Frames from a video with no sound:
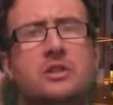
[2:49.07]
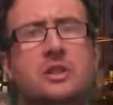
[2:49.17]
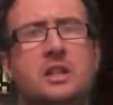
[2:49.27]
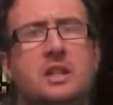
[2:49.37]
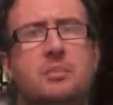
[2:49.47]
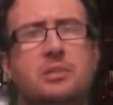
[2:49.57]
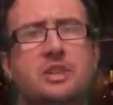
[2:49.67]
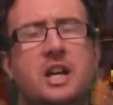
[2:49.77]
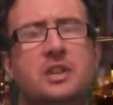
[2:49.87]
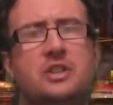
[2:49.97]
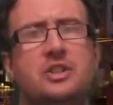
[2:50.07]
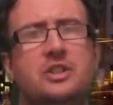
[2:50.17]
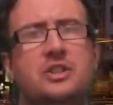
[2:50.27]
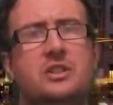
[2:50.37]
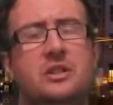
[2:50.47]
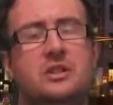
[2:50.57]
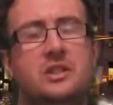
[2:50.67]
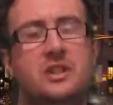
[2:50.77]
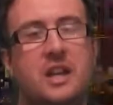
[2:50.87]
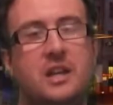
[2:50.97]
the production
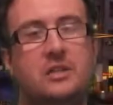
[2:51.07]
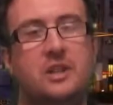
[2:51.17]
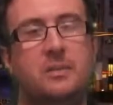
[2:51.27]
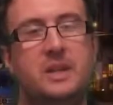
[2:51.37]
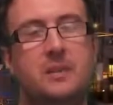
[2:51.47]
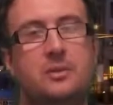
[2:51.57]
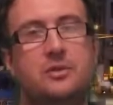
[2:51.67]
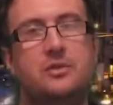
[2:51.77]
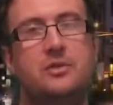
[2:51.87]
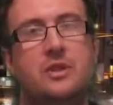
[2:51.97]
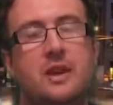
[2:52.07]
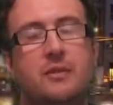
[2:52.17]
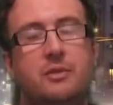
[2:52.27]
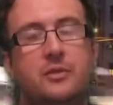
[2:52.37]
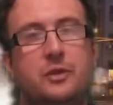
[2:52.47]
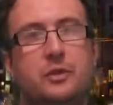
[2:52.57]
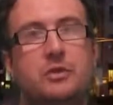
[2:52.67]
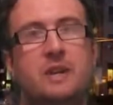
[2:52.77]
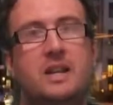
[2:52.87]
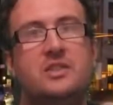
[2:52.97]
designers have referred
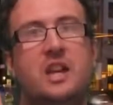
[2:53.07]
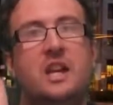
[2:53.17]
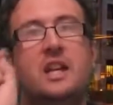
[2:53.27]
to as